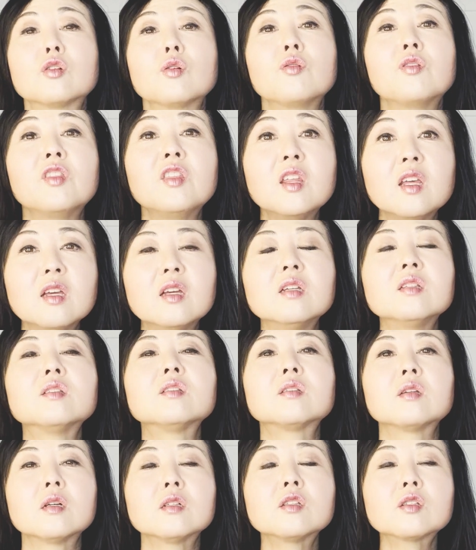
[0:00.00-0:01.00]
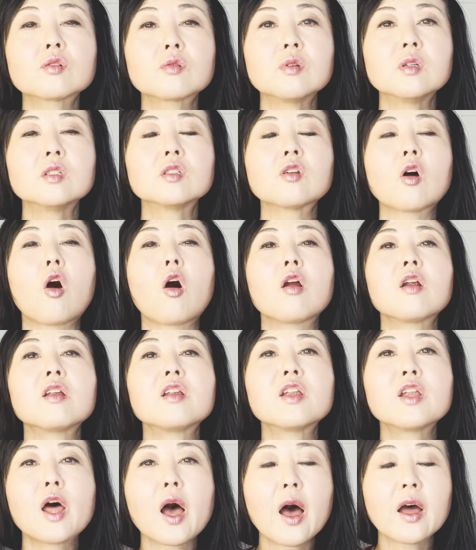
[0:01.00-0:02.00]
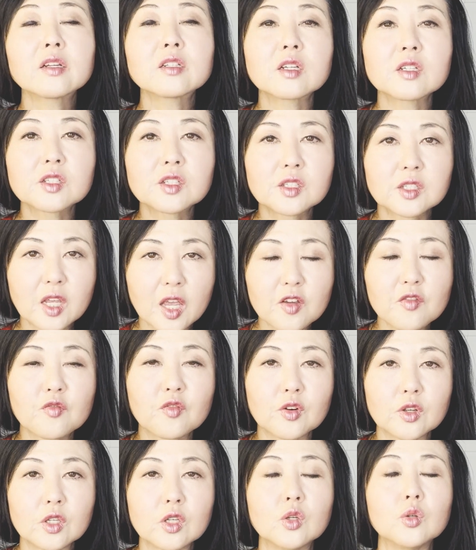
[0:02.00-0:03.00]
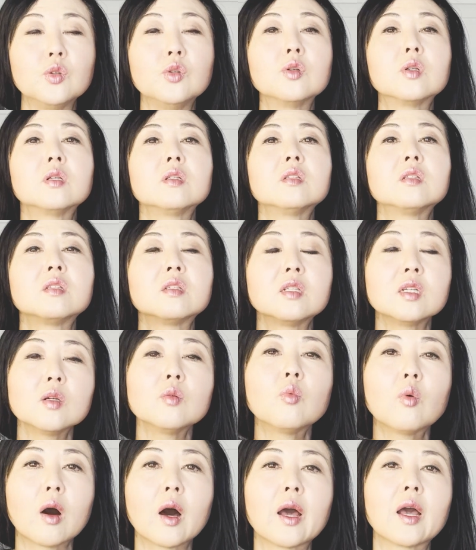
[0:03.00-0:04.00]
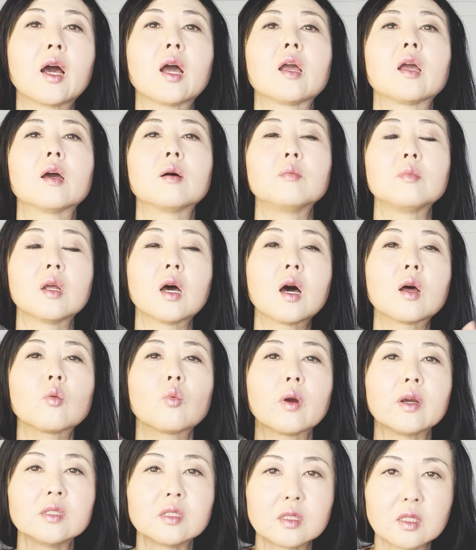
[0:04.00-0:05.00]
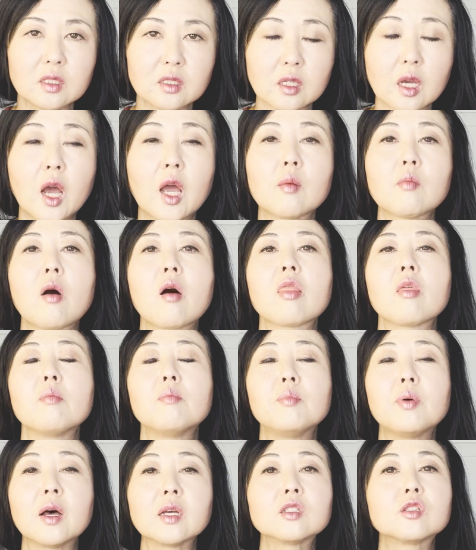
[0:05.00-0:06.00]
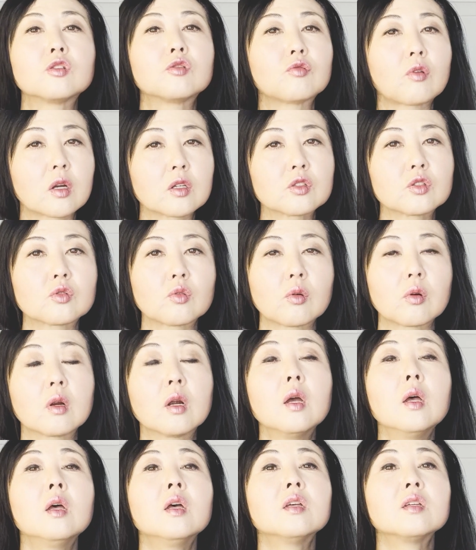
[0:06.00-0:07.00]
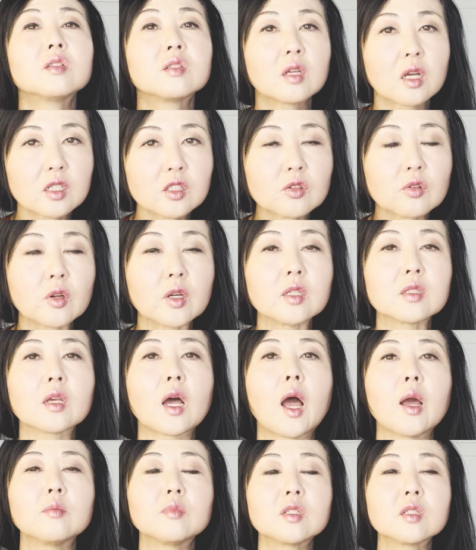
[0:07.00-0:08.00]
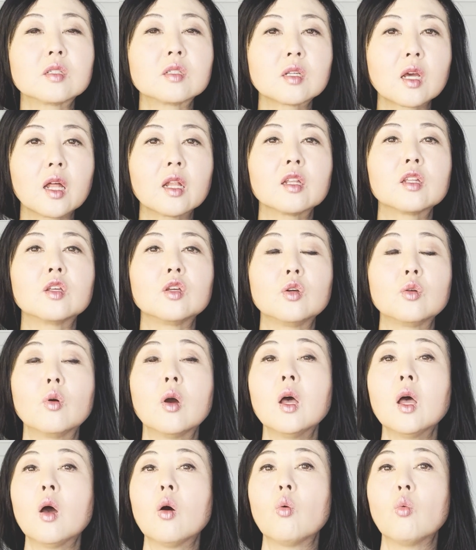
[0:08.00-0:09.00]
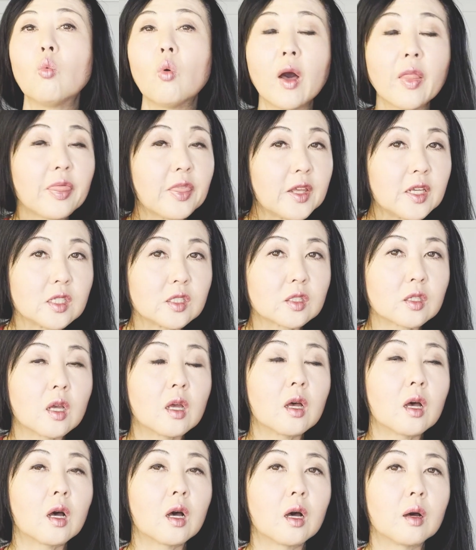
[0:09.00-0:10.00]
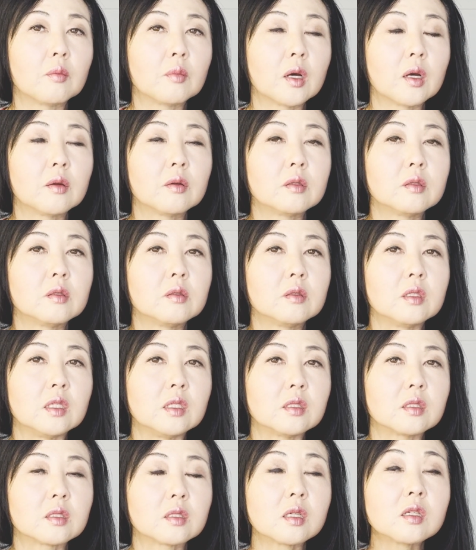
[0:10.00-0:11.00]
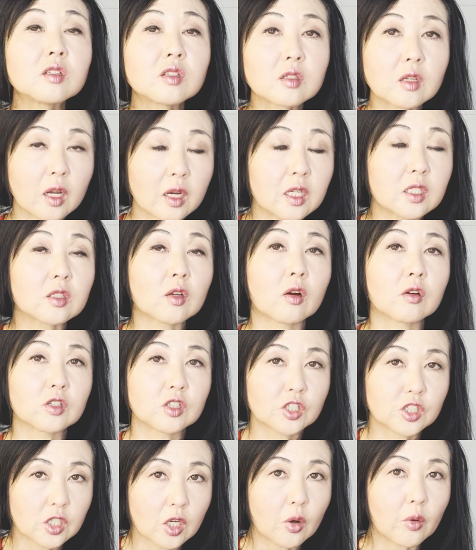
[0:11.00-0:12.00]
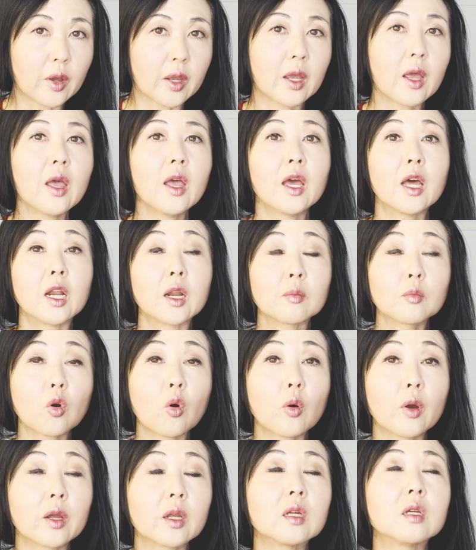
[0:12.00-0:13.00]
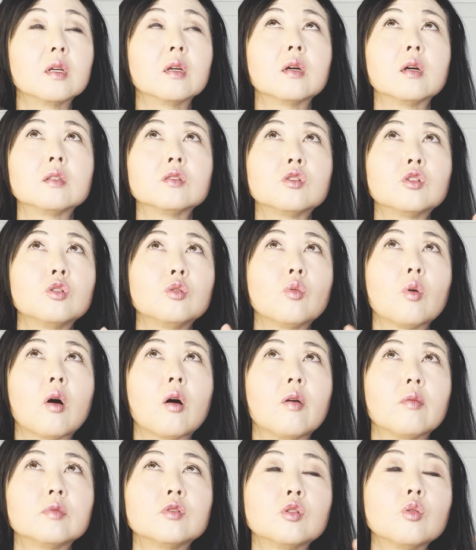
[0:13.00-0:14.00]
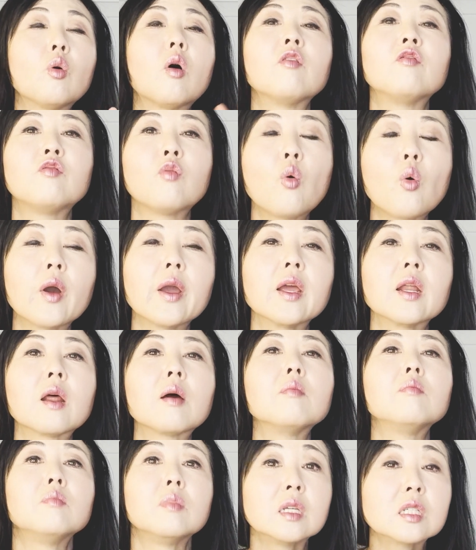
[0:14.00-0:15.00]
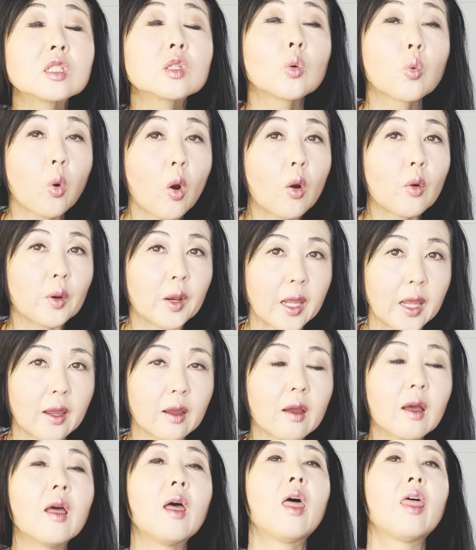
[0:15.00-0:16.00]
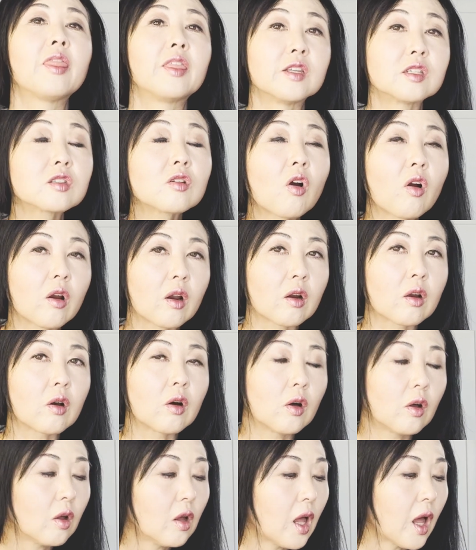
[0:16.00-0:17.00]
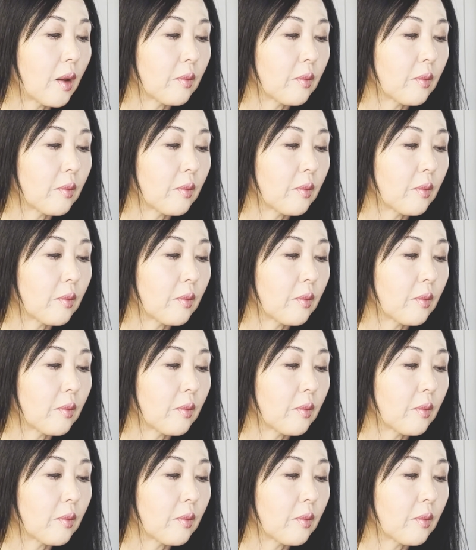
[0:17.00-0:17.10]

these sunscreens are not safe for you. You can see why I am not wasting time on the best drugstore sunscreens. I'm just telling you what these um, these studies are showing, and I'm going to to avoid misquoting this article.